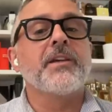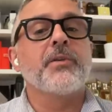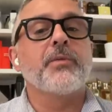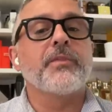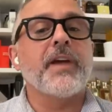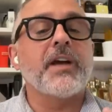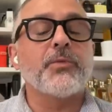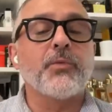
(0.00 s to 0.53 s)

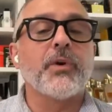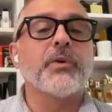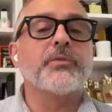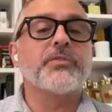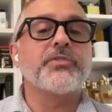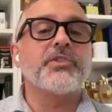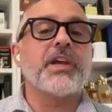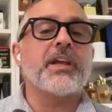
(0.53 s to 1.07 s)
We've had
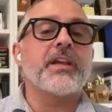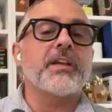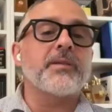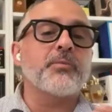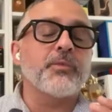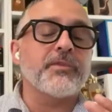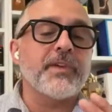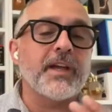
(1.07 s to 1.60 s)
rose
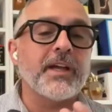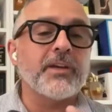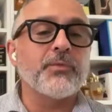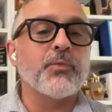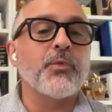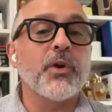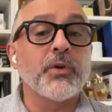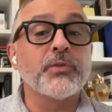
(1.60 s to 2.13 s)
jam. We've
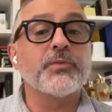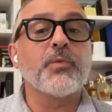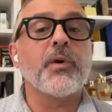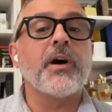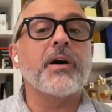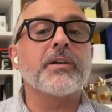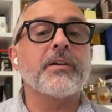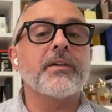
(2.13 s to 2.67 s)
had rose
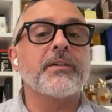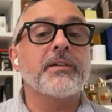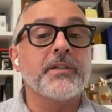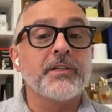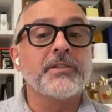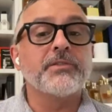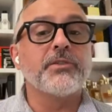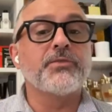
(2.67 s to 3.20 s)
water
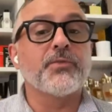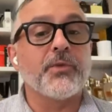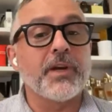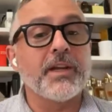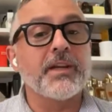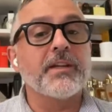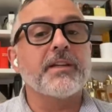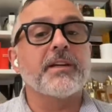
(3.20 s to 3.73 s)
to
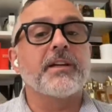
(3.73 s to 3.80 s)
drink,